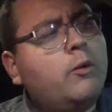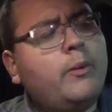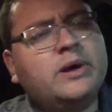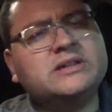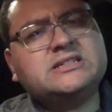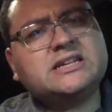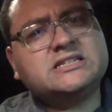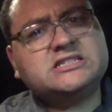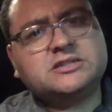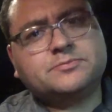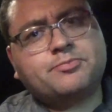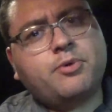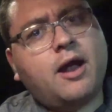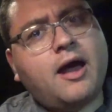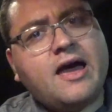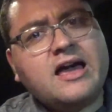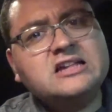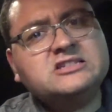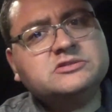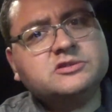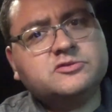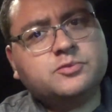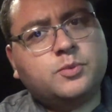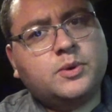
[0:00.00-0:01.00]
was I
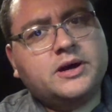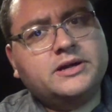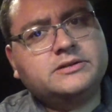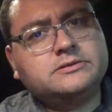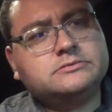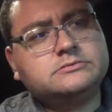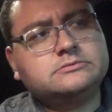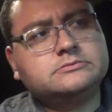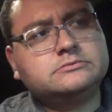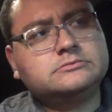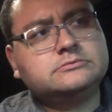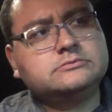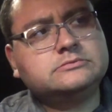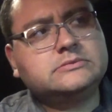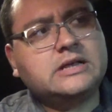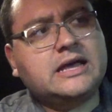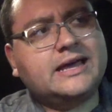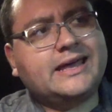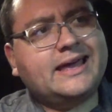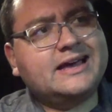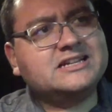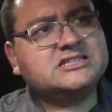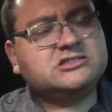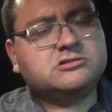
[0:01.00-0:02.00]
surprised with what I
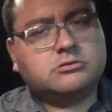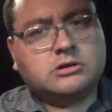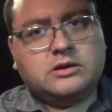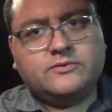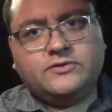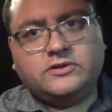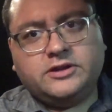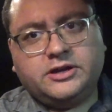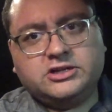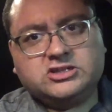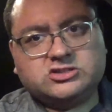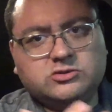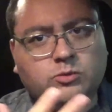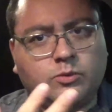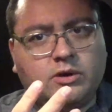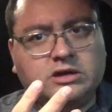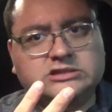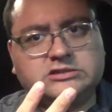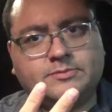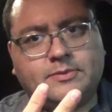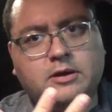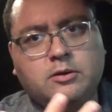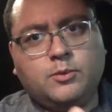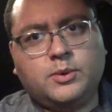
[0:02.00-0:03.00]
guess the revelation
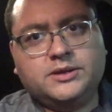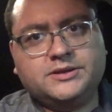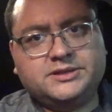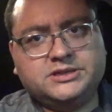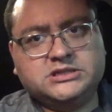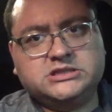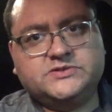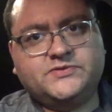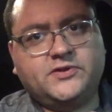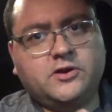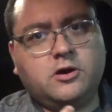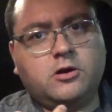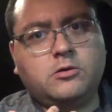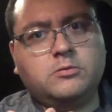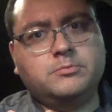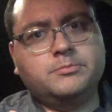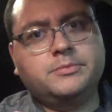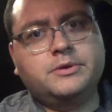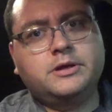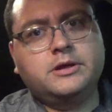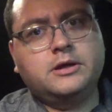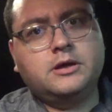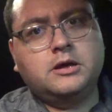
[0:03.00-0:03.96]
was about what this film